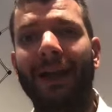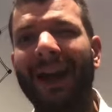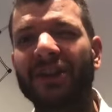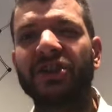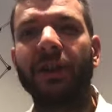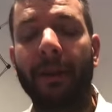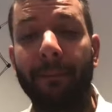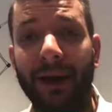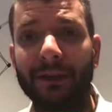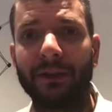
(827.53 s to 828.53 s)
actually
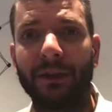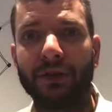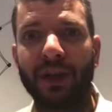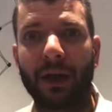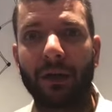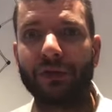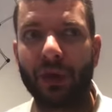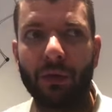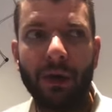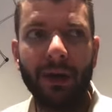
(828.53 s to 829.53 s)
abandoned their checkout. So